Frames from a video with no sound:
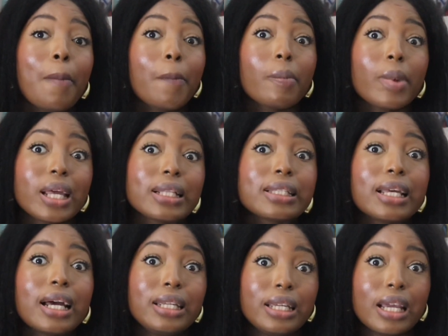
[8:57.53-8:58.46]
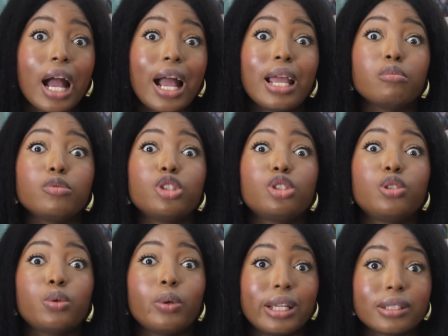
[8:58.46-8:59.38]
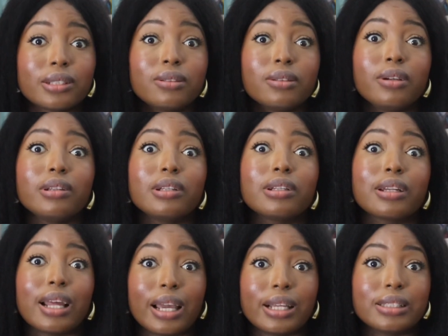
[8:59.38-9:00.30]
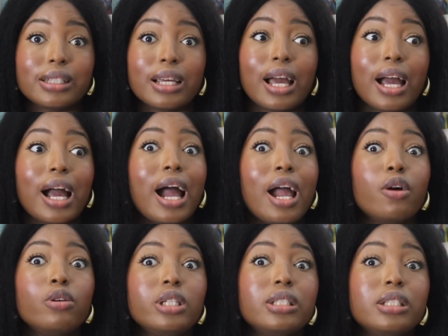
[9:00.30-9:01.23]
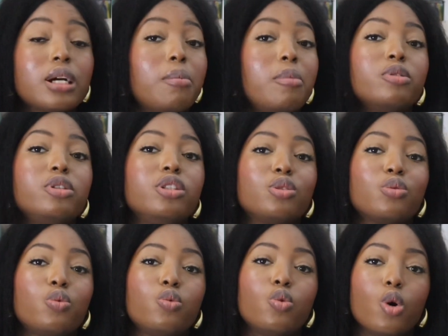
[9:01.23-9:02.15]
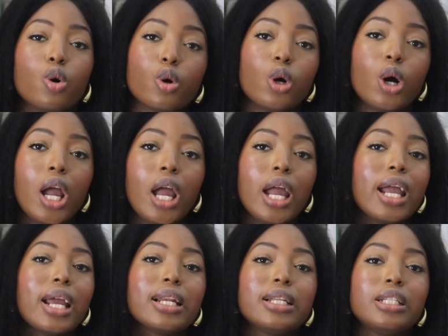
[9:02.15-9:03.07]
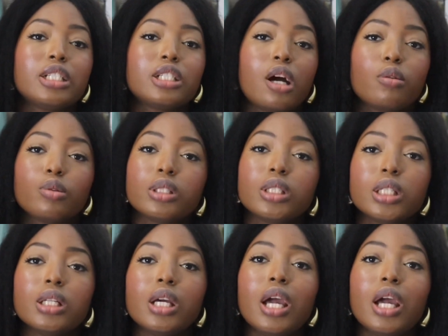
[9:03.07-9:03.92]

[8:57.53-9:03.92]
Mentally, I am stressed during the night. I only think about this work and the shouting